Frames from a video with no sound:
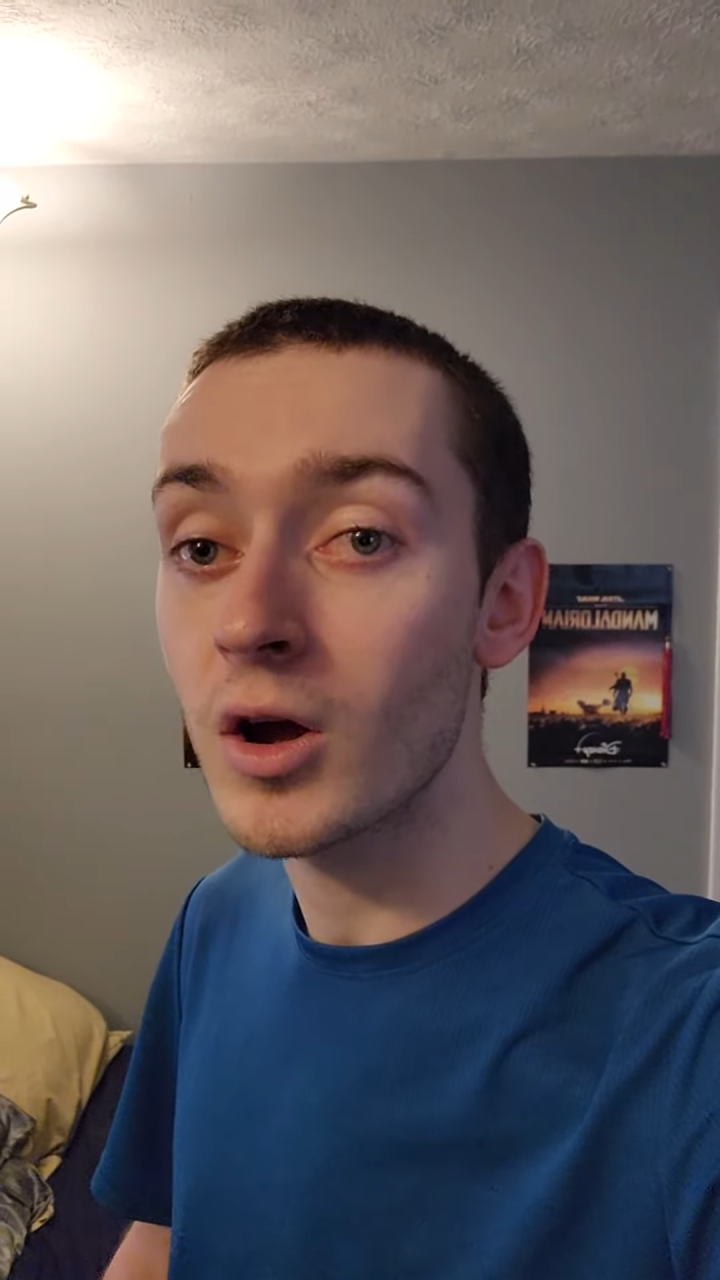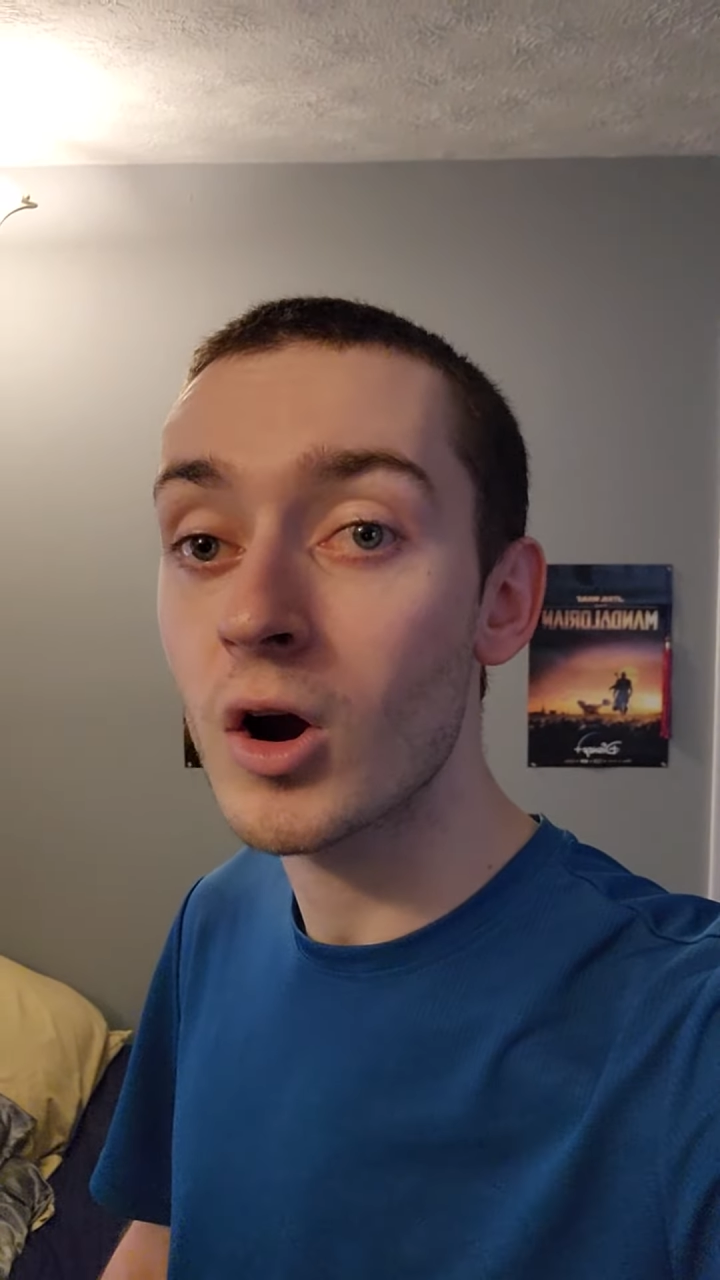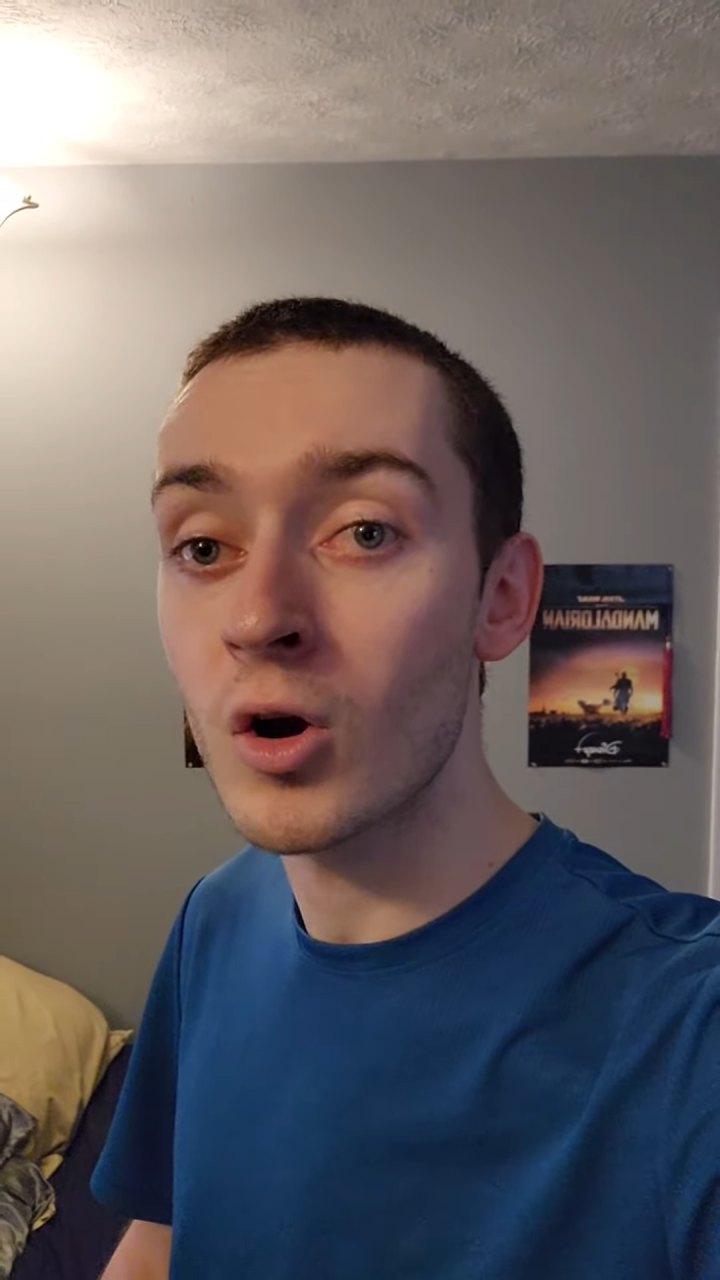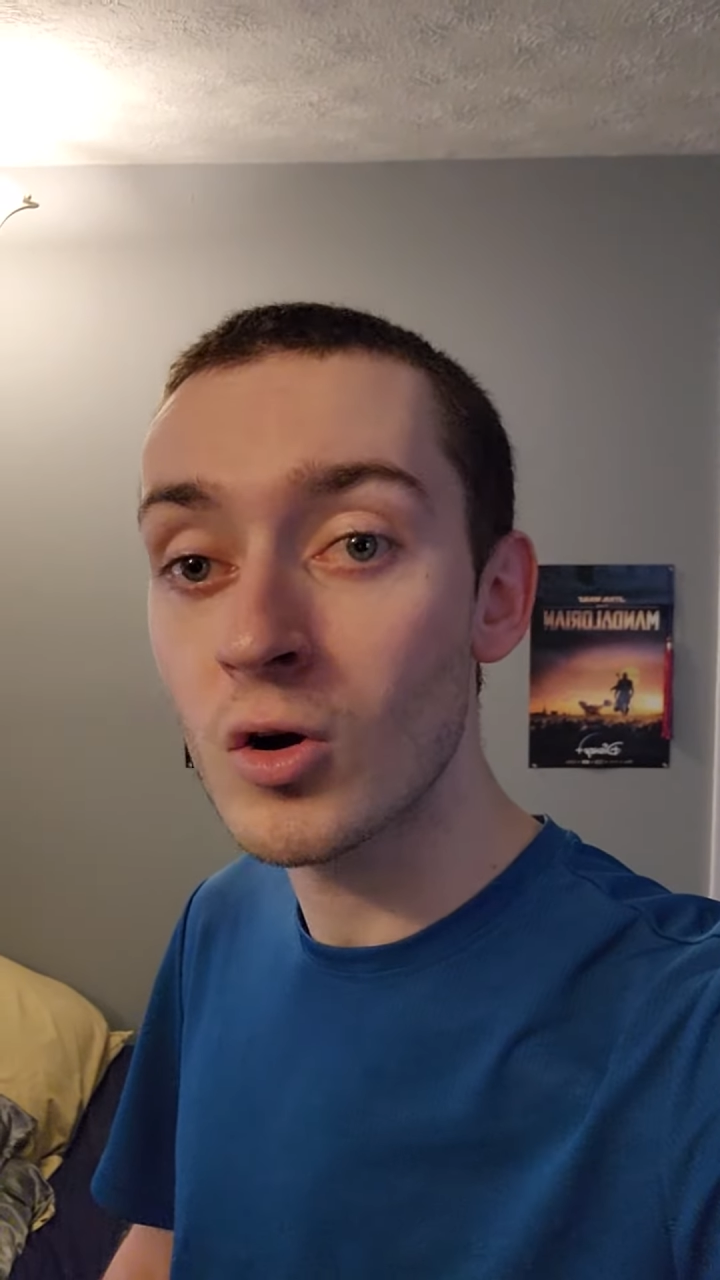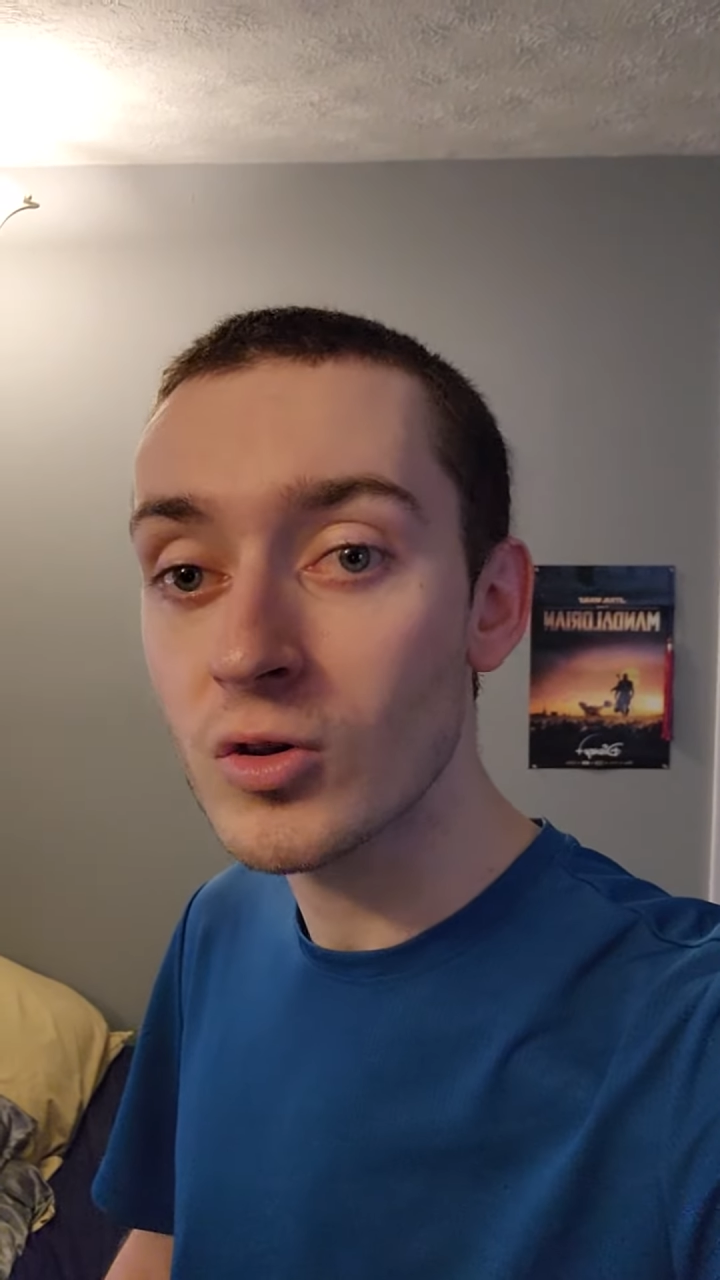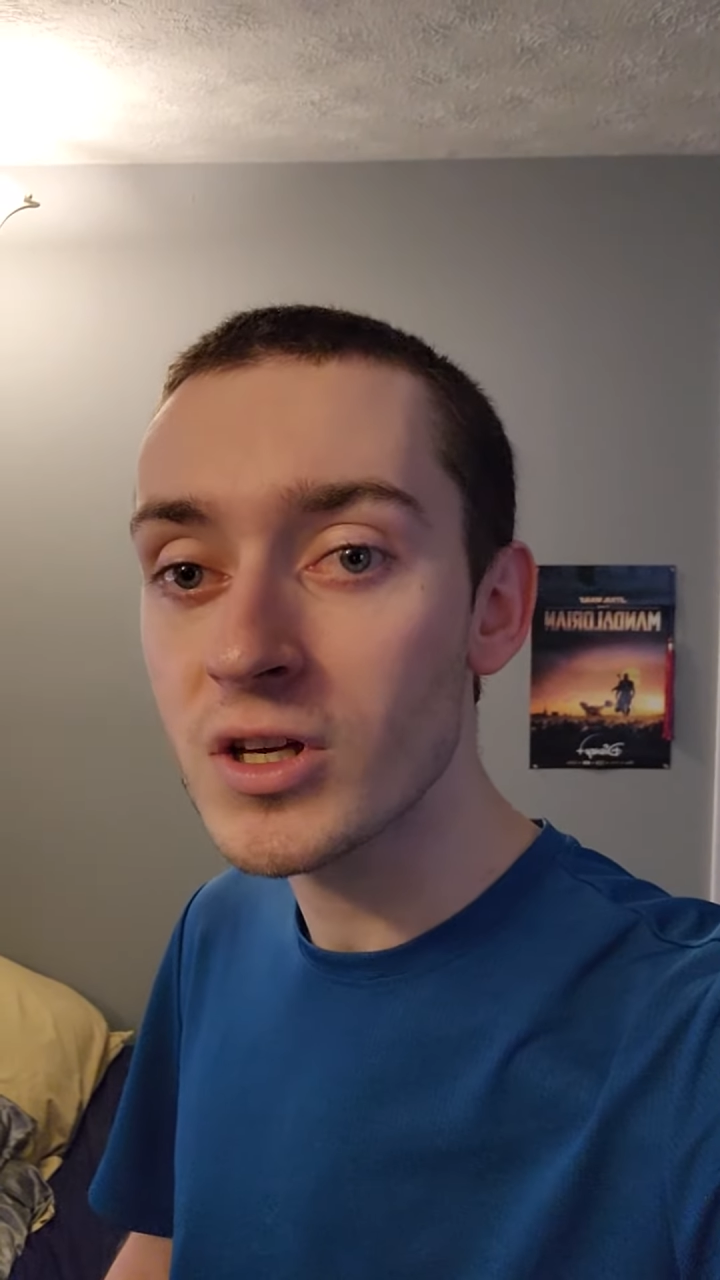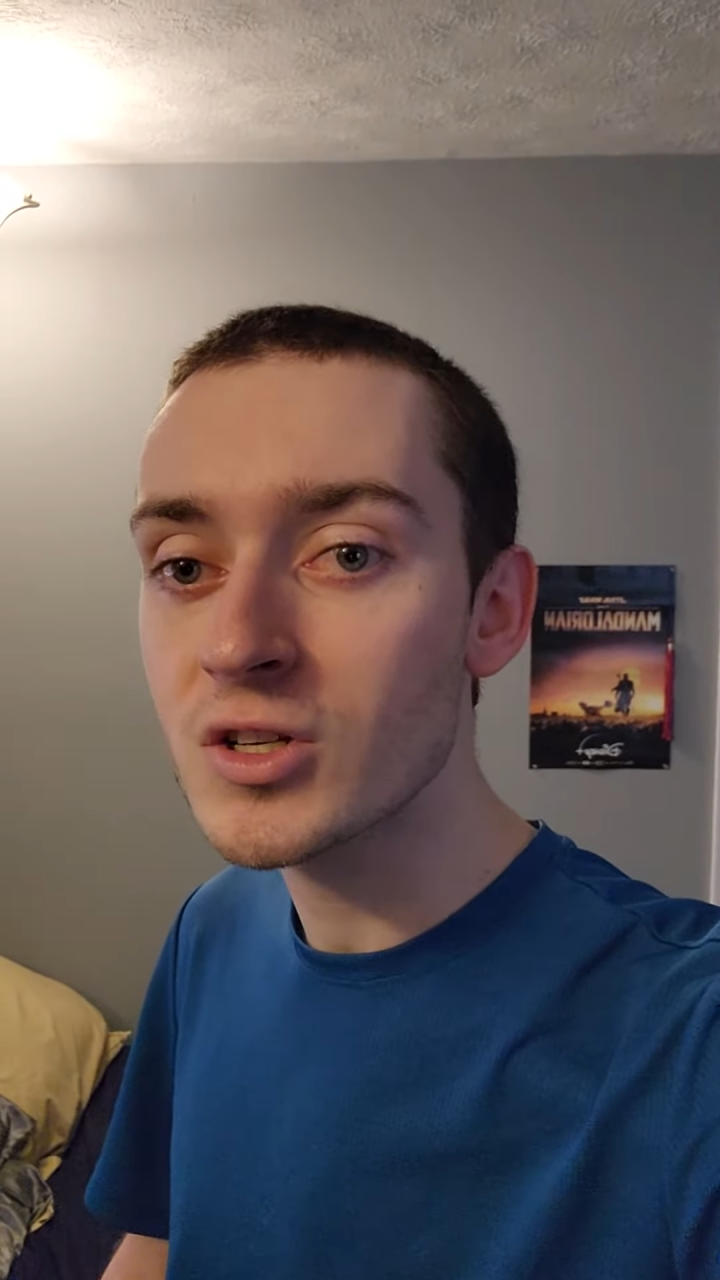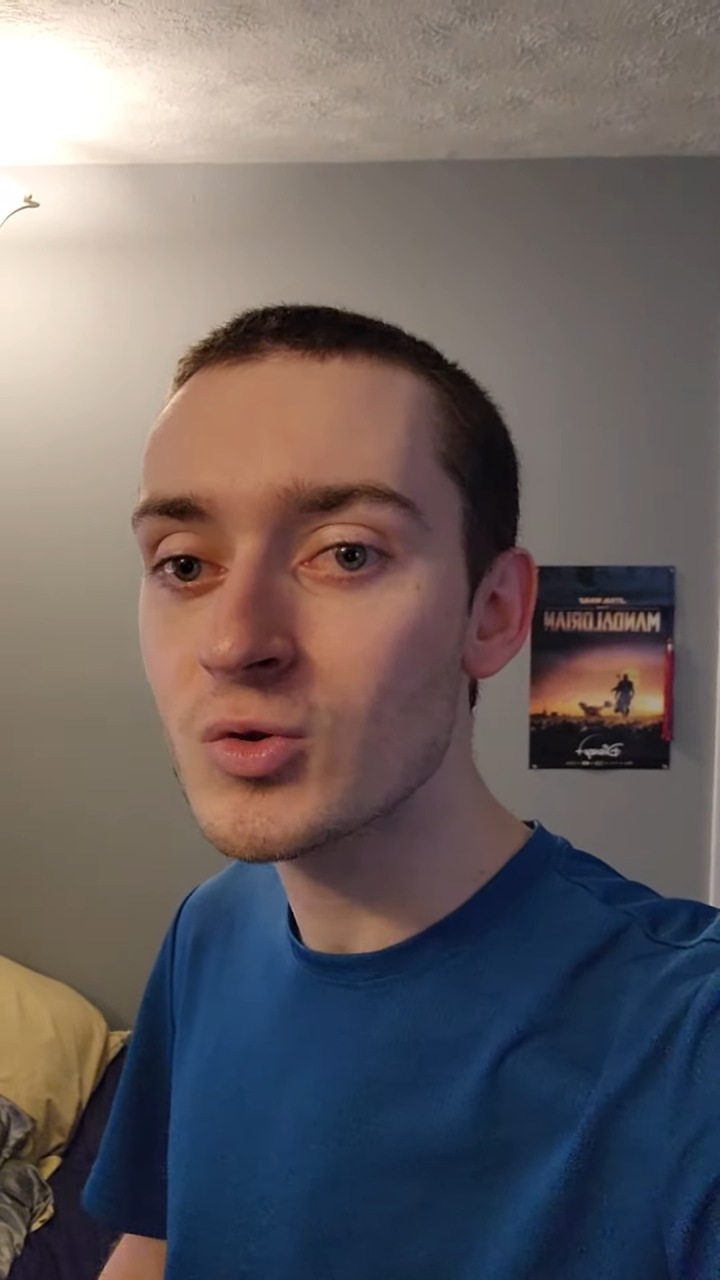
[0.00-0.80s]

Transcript: early